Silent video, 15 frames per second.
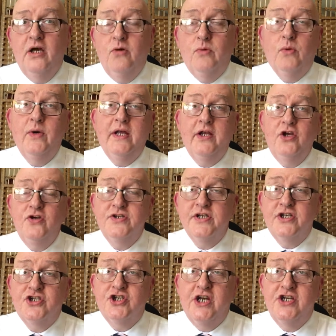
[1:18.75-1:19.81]
Well, where a user
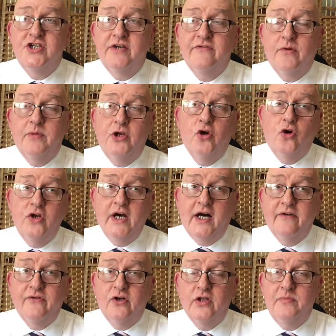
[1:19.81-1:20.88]
is changing from a
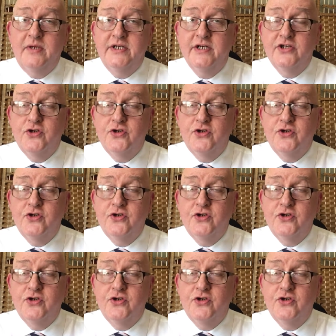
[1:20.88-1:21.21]
non-half-hourly meter